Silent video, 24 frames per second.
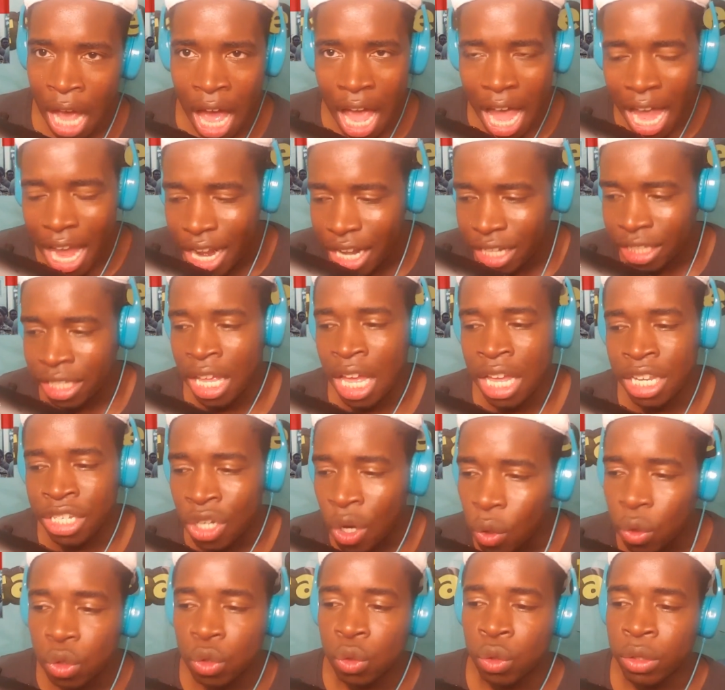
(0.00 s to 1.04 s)
I hate that.
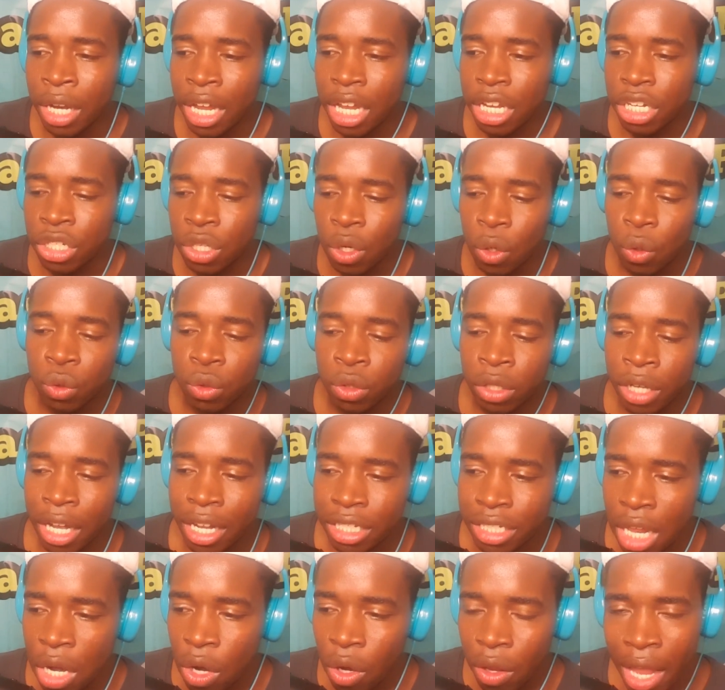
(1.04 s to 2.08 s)
Don't do that. Don't do that
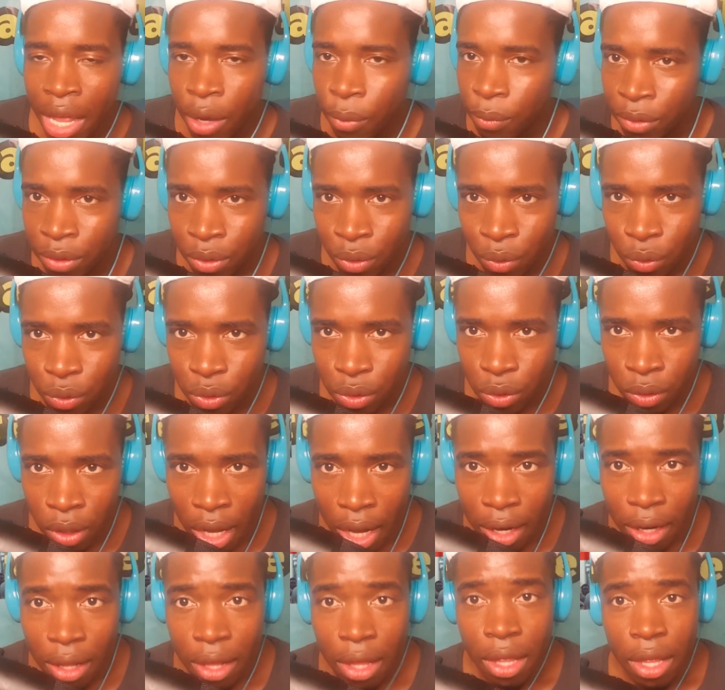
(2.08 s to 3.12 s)
because I don't like when dudes do
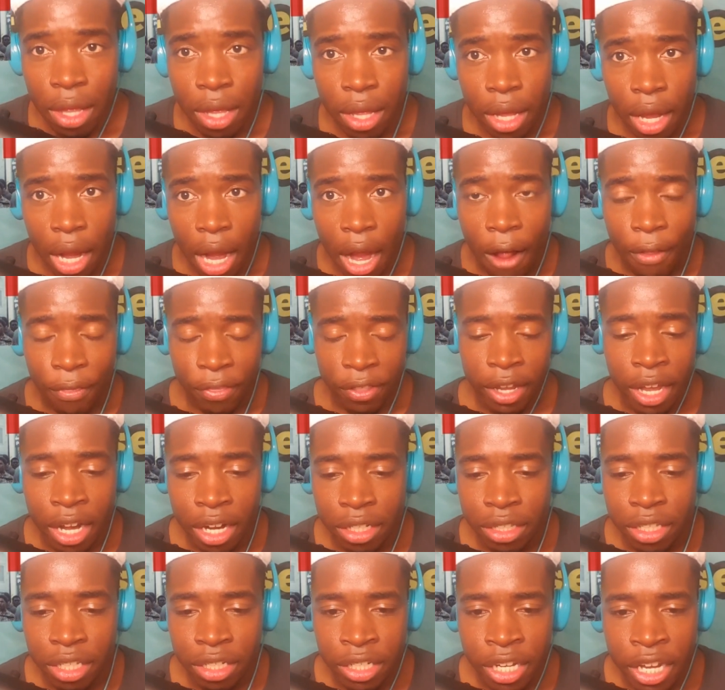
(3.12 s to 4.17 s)
that. At the
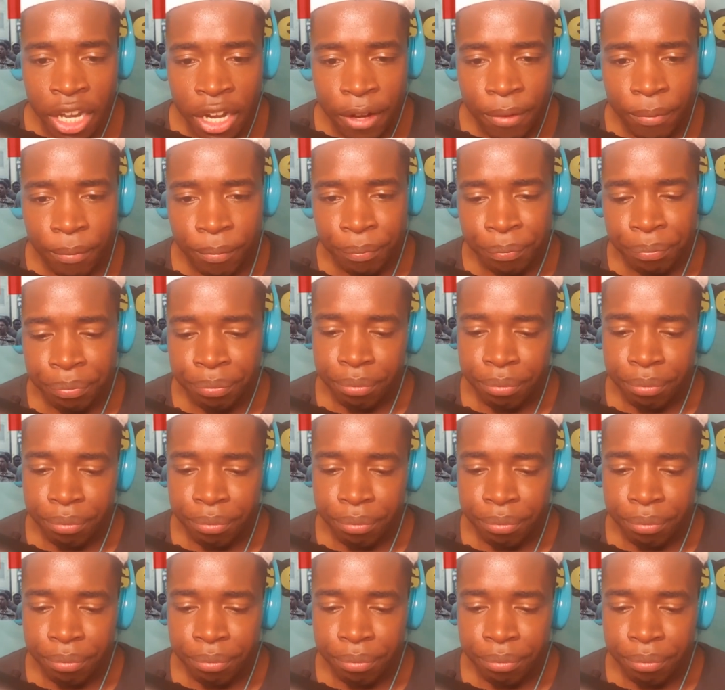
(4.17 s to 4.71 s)
end of the day,